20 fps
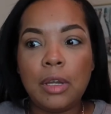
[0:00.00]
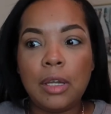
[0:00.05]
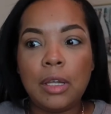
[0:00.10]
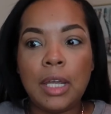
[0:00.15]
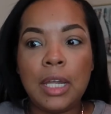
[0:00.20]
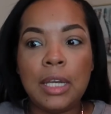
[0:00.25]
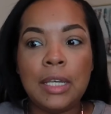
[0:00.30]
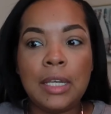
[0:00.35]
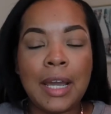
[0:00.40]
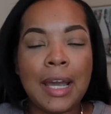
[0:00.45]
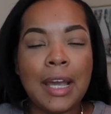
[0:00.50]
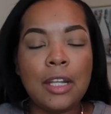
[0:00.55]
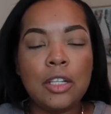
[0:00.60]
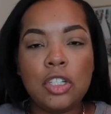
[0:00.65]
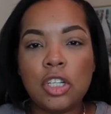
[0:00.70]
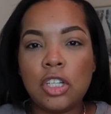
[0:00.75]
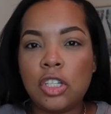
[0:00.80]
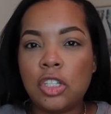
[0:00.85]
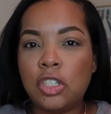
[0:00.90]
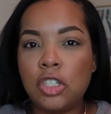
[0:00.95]
and not
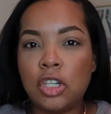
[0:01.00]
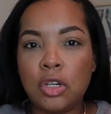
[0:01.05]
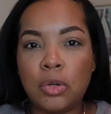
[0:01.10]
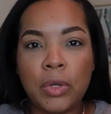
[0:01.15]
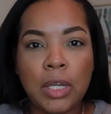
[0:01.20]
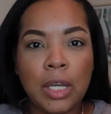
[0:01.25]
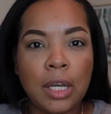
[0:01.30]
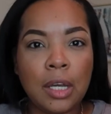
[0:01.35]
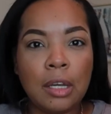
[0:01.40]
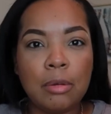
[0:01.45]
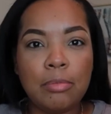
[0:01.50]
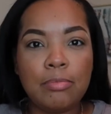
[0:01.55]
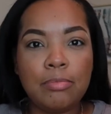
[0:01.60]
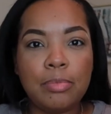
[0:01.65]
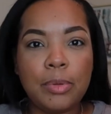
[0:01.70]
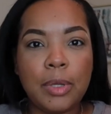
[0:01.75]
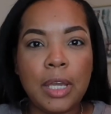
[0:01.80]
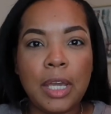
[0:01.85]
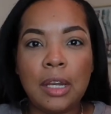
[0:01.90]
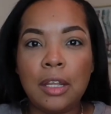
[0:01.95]
just showing up
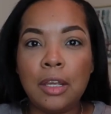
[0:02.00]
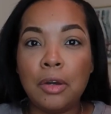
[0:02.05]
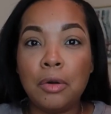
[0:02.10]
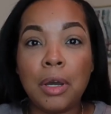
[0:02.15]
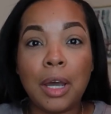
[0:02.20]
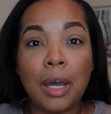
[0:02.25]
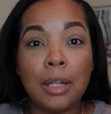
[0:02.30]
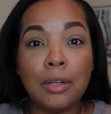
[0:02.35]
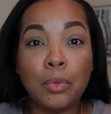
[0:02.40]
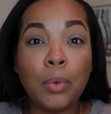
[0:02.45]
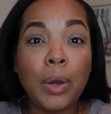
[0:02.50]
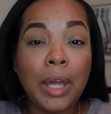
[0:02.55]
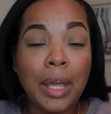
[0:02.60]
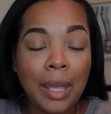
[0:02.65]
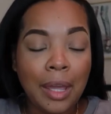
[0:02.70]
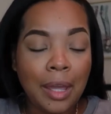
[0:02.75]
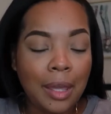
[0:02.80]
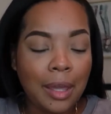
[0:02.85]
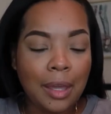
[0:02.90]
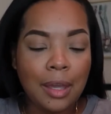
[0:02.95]
any old kind of
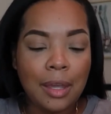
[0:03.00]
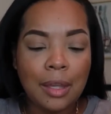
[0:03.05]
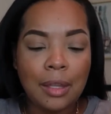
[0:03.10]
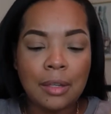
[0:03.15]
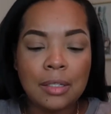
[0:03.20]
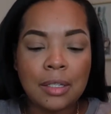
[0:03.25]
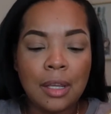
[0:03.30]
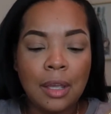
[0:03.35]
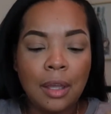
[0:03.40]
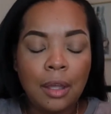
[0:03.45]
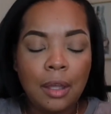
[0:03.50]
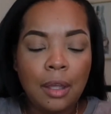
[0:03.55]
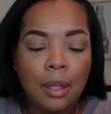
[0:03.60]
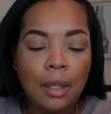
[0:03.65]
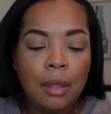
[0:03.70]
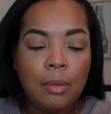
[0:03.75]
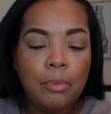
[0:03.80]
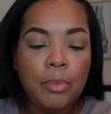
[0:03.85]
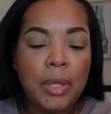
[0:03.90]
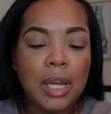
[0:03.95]
way, and
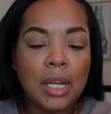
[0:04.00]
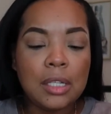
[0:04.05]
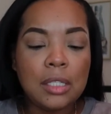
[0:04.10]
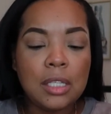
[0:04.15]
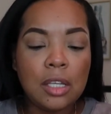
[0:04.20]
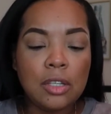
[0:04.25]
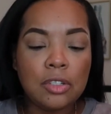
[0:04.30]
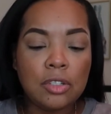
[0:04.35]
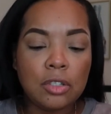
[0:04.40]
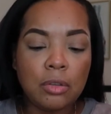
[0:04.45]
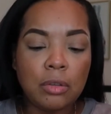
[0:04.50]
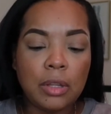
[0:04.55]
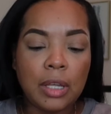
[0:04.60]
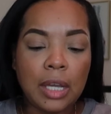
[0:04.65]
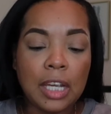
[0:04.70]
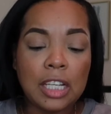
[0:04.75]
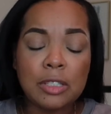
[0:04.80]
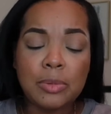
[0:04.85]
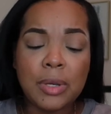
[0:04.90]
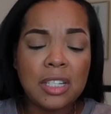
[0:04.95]
being intentional that,
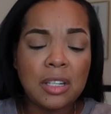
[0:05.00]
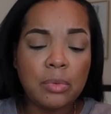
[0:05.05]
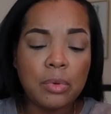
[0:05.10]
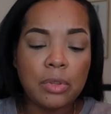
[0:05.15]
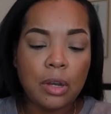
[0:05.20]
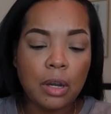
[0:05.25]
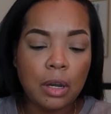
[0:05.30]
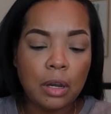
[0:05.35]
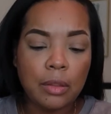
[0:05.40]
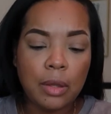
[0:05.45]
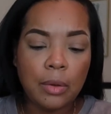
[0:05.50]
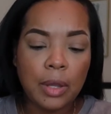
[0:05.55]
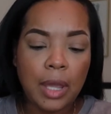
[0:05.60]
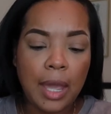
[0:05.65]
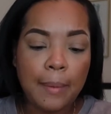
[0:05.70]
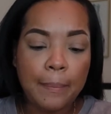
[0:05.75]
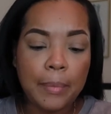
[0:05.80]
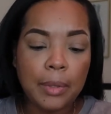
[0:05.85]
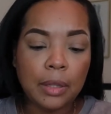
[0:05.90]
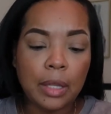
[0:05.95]
especially with all that
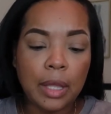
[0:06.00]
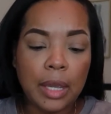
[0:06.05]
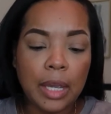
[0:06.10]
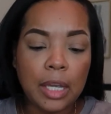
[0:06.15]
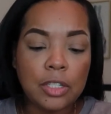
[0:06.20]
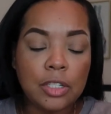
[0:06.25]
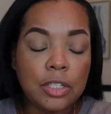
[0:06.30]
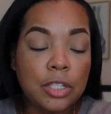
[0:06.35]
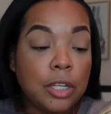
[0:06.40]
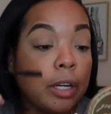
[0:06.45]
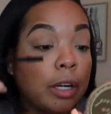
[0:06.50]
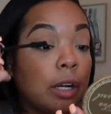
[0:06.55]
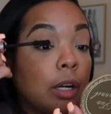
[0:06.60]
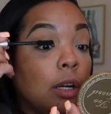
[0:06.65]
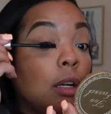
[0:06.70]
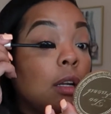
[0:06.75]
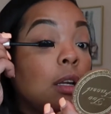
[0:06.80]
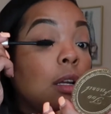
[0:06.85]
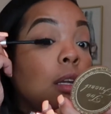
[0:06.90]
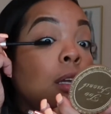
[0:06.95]
happened last year,
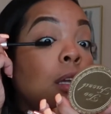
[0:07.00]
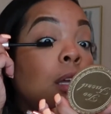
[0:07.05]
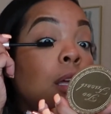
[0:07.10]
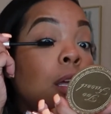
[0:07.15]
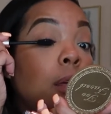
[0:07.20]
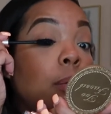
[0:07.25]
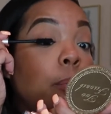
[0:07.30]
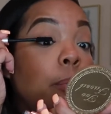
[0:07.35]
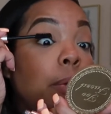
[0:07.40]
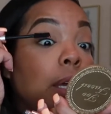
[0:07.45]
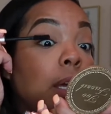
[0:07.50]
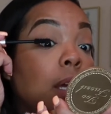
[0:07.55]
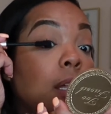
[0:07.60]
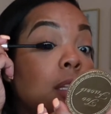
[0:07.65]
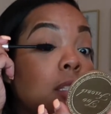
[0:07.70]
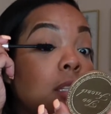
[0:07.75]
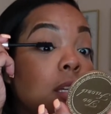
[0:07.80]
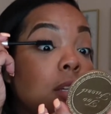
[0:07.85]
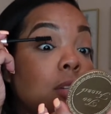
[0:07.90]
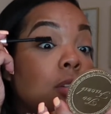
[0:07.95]
being
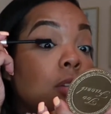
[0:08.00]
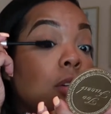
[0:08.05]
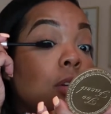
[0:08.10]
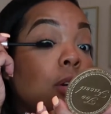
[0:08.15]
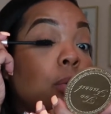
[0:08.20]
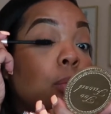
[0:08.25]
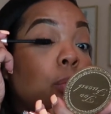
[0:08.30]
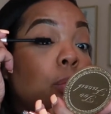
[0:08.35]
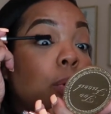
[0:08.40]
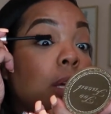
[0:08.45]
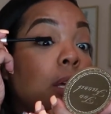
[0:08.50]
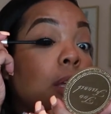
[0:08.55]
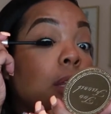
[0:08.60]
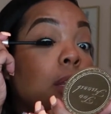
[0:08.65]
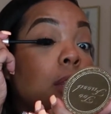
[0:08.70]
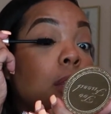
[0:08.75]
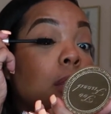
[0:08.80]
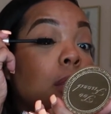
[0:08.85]
intentional with